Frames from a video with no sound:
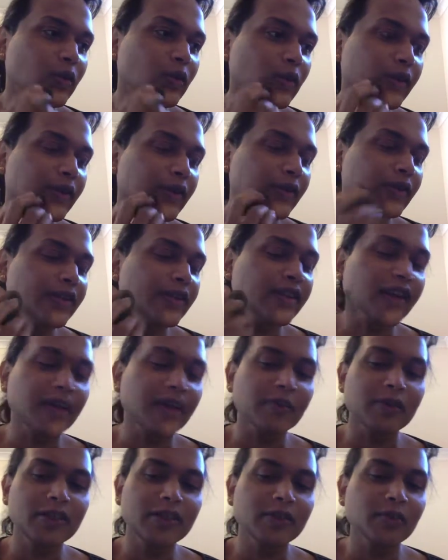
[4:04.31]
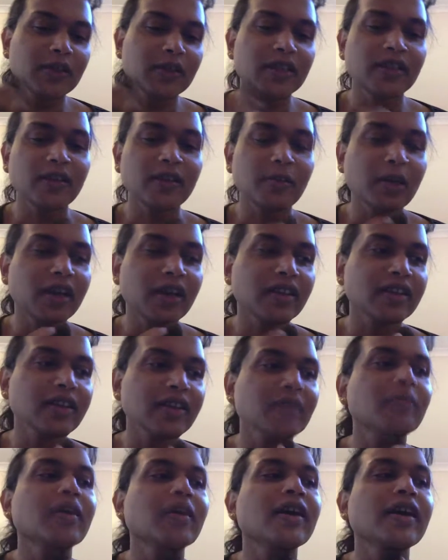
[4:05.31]
you know typing speed and apparently
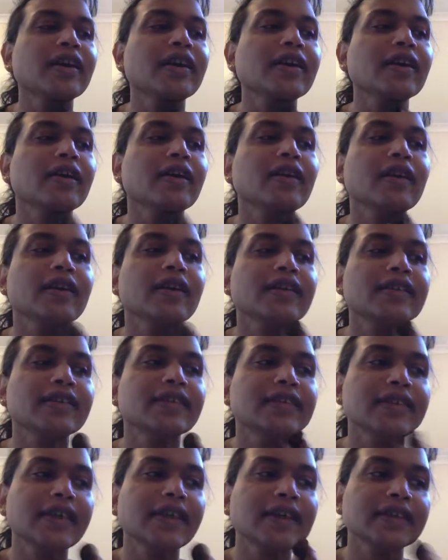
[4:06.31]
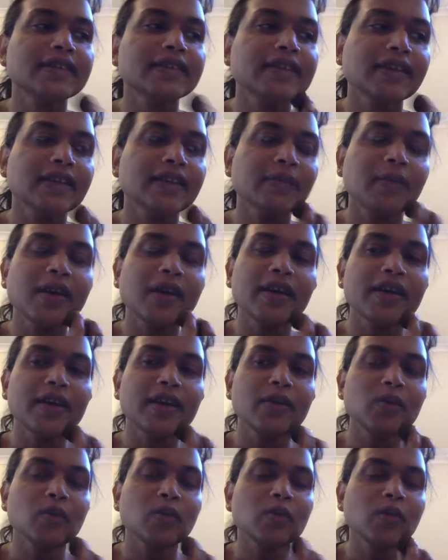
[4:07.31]
my uh, I did the test and my
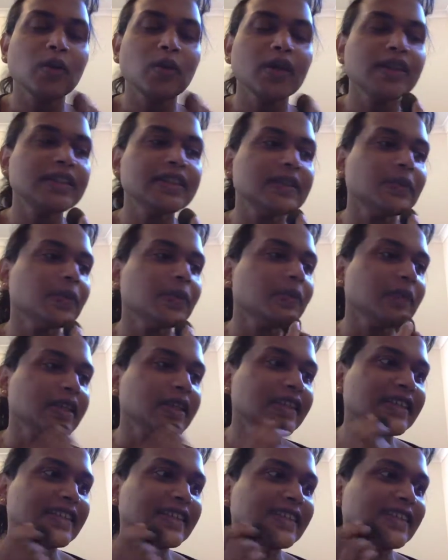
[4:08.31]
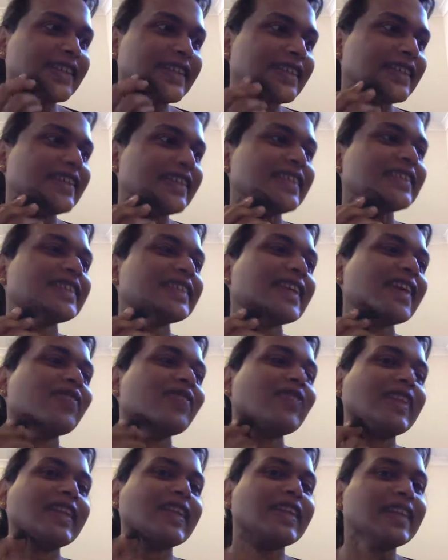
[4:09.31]
words per minute is
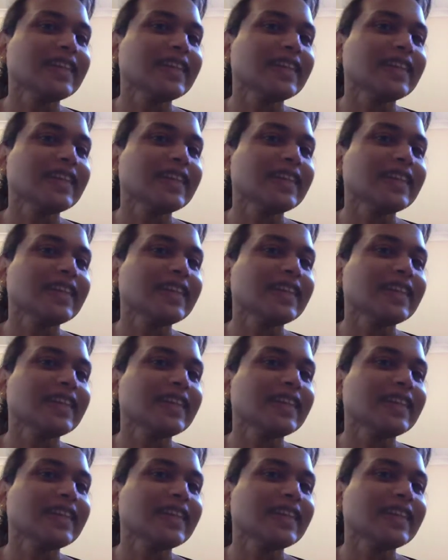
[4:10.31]
67